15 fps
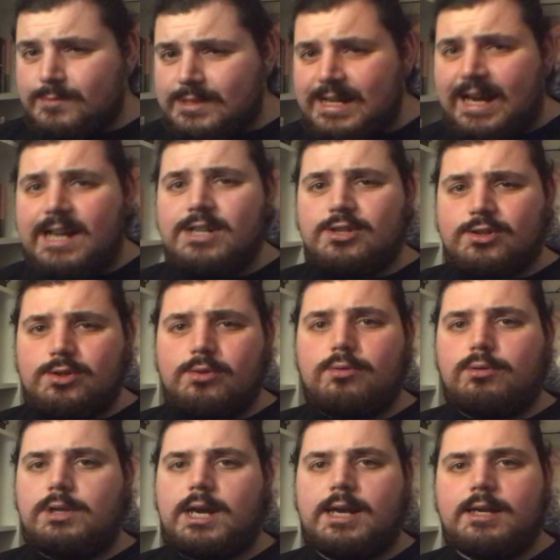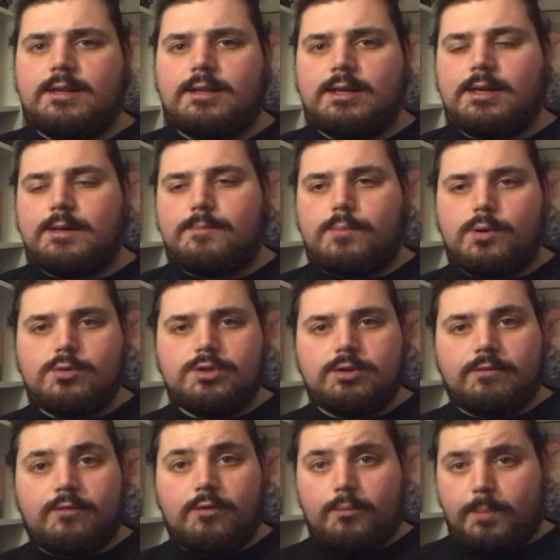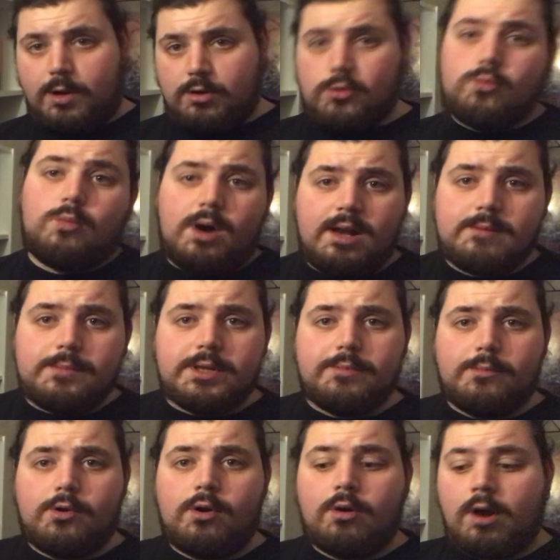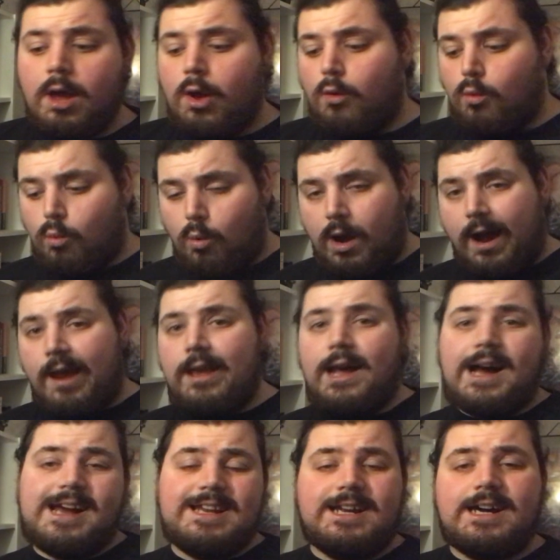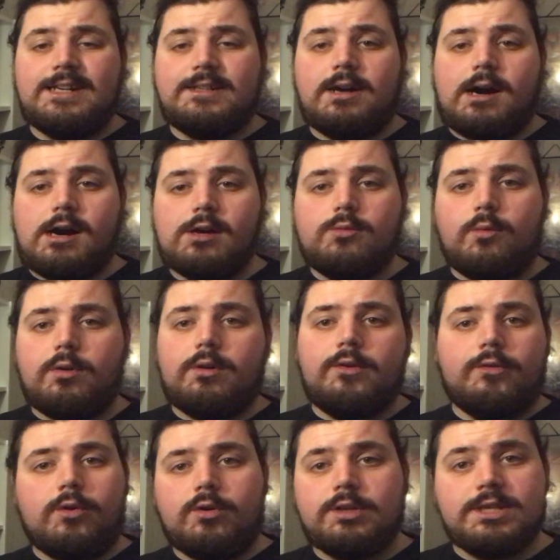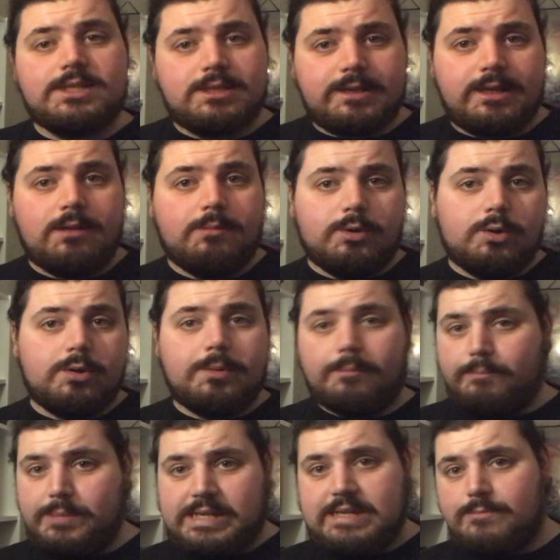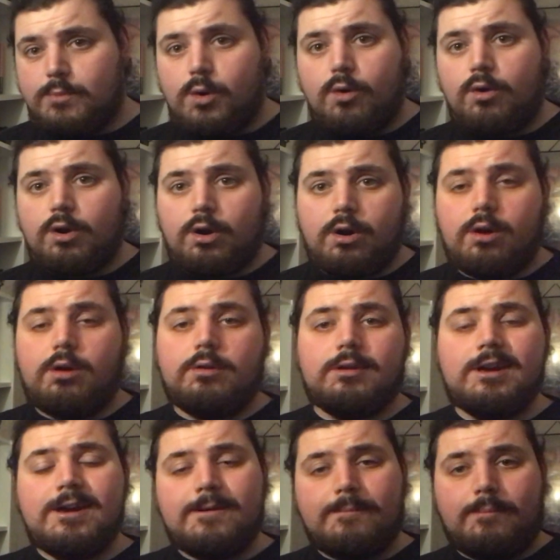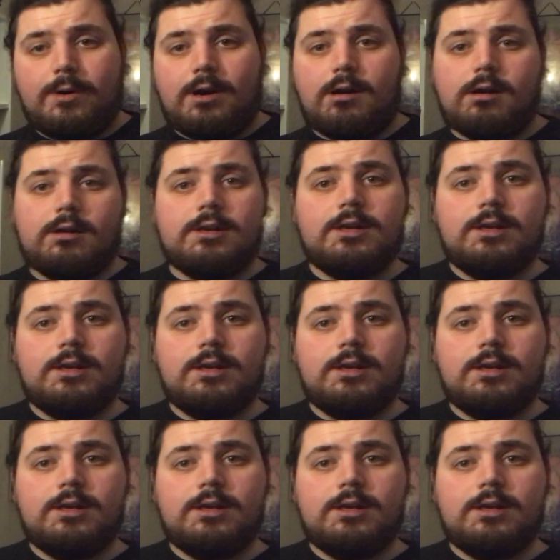I do like the poster for part 1 a bit more, why I like the artwork for the Steelbook a bit more on part